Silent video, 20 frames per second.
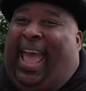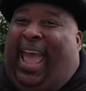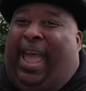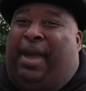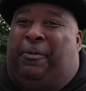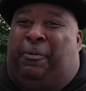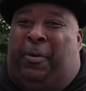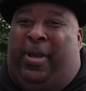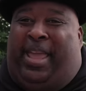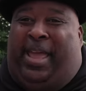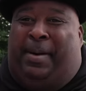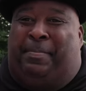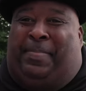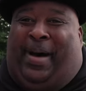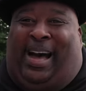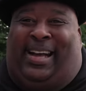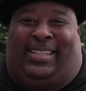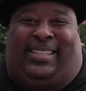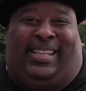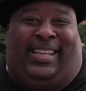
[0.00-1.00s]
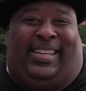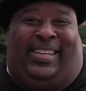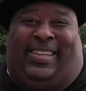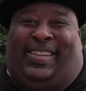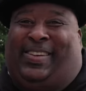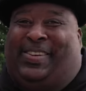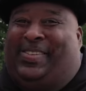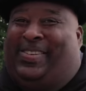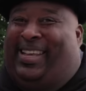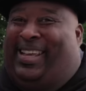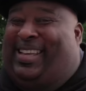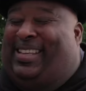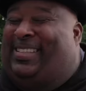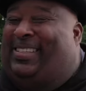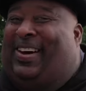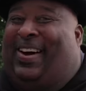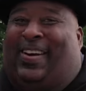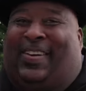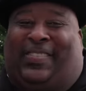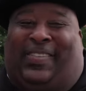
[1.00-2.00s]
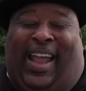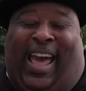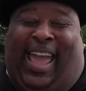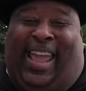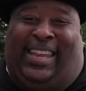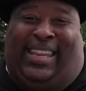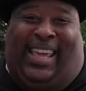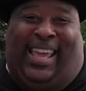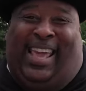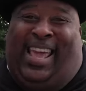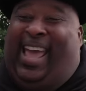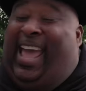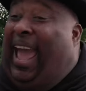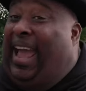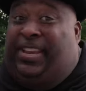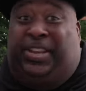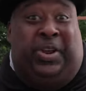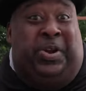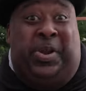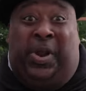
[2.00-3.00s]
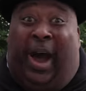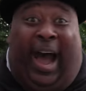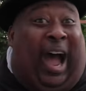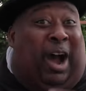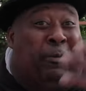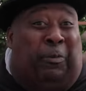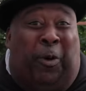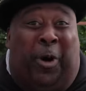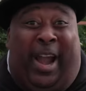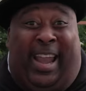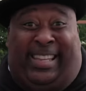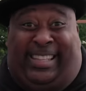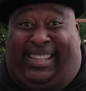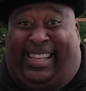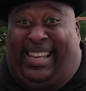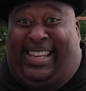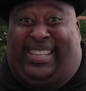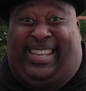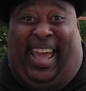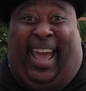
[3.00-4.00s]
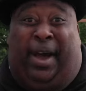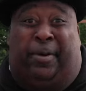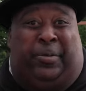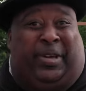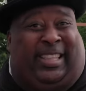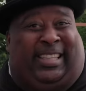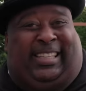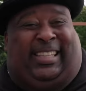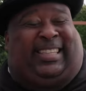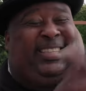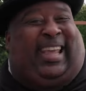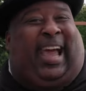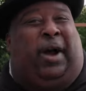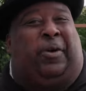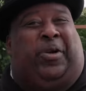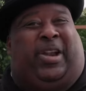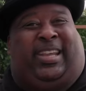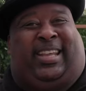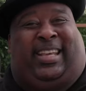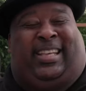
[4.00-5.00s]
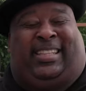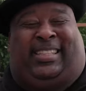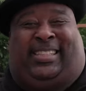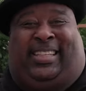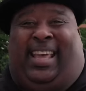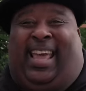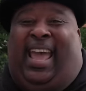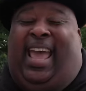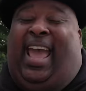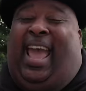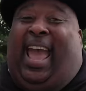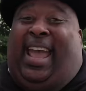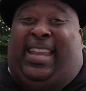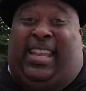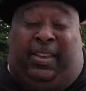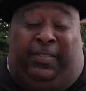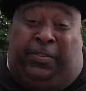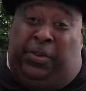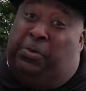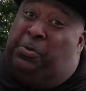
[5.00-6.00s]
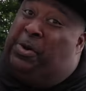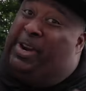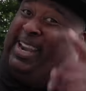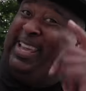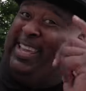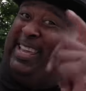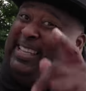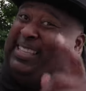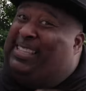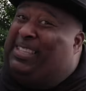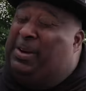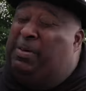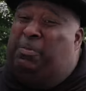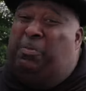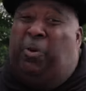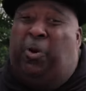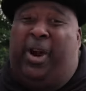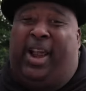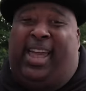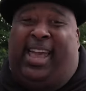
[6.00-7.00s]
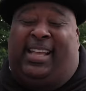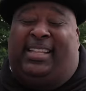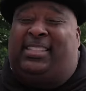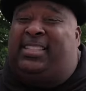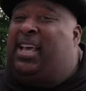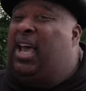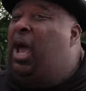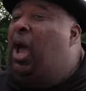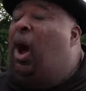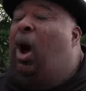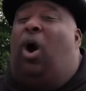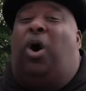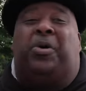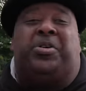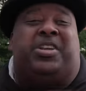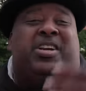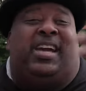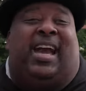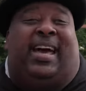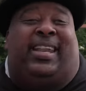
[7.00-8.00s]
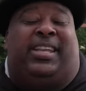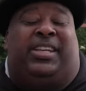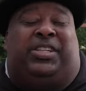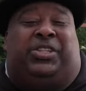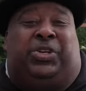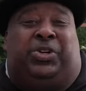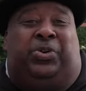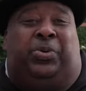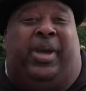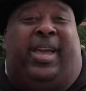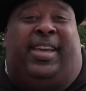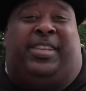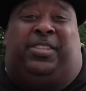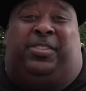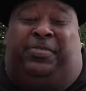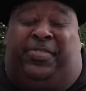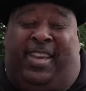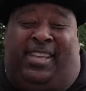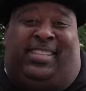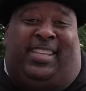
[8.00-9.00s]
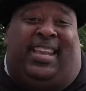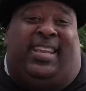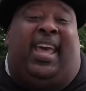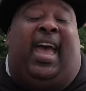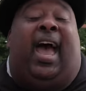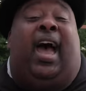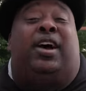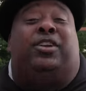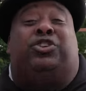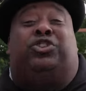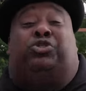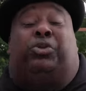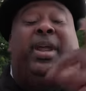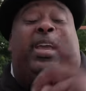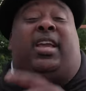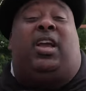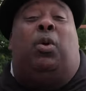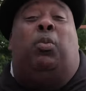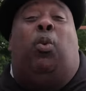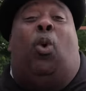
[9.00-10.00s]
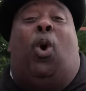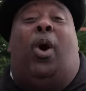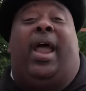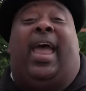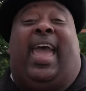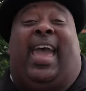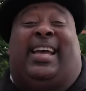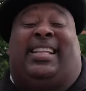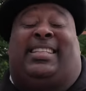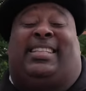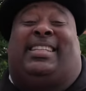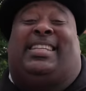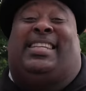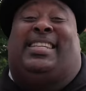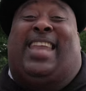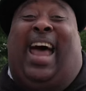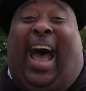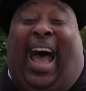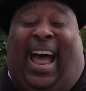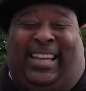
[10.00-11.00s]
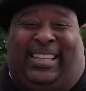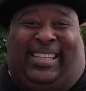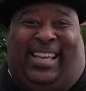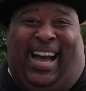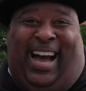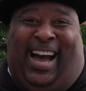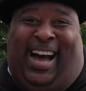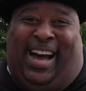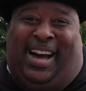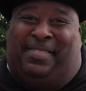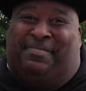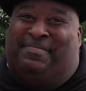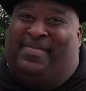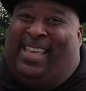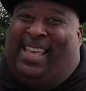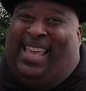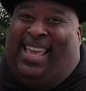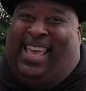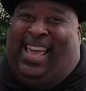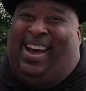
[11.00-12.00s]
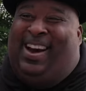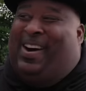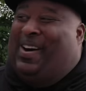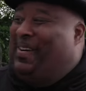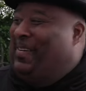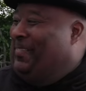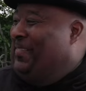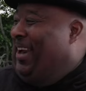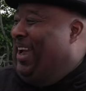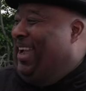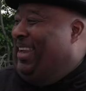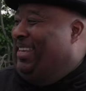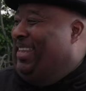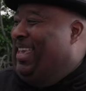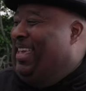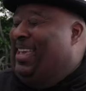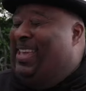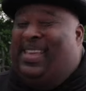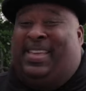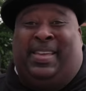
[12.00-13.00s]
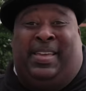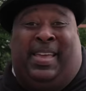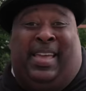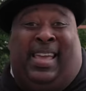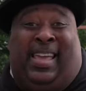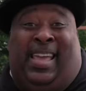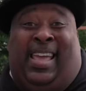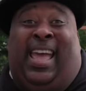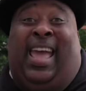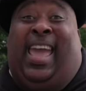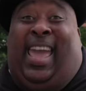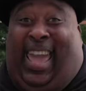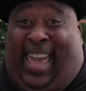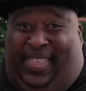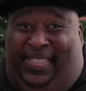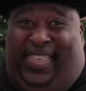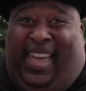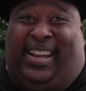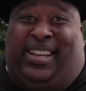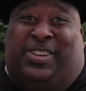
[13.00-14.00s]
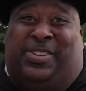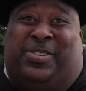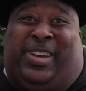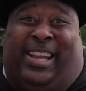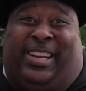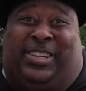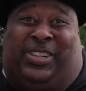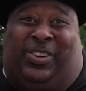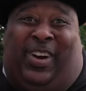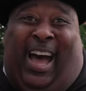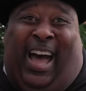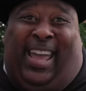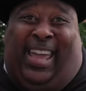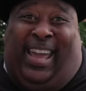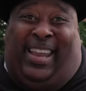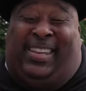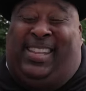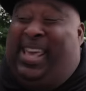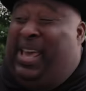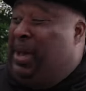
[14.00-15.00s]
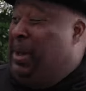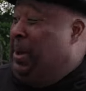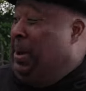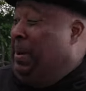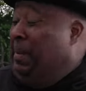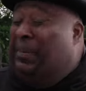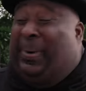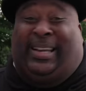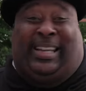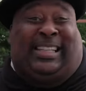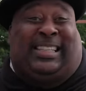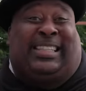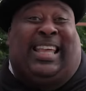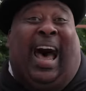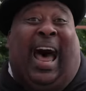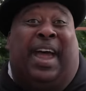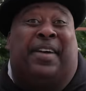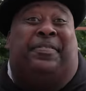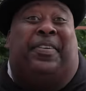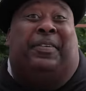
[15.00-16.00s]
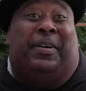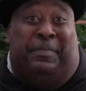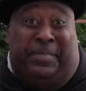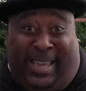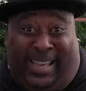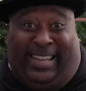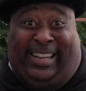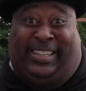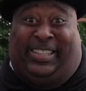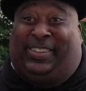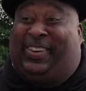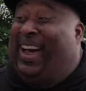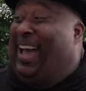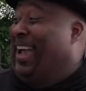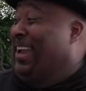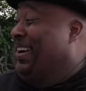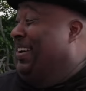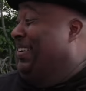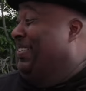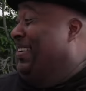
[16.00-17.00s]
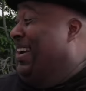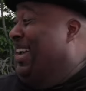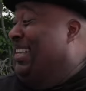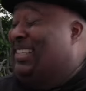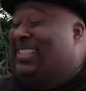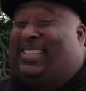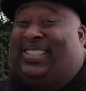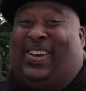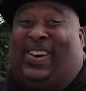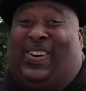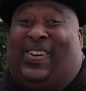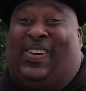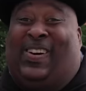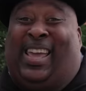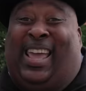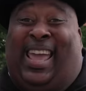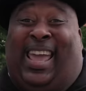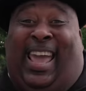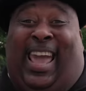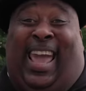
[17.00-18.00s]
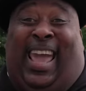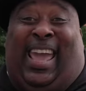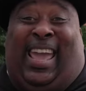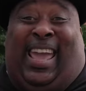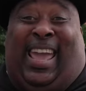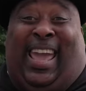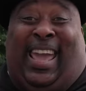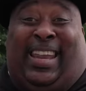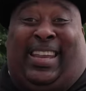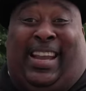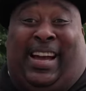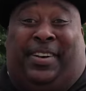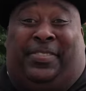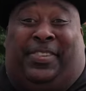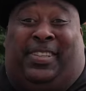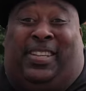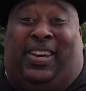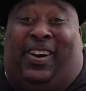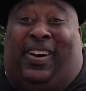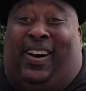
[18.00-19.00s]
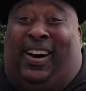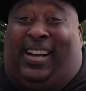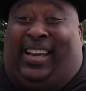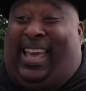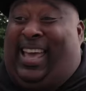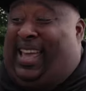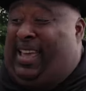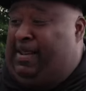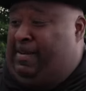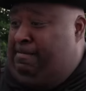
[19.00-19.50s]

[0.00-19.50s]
And we about to do this, all right? And you know how Warheads get down with its sourness. And if you wanna get some Warheads, all you gotta do is visit drinkwarheads.com. All right, and then you can try it. But it's time for me to try it, all right? So, enough talk.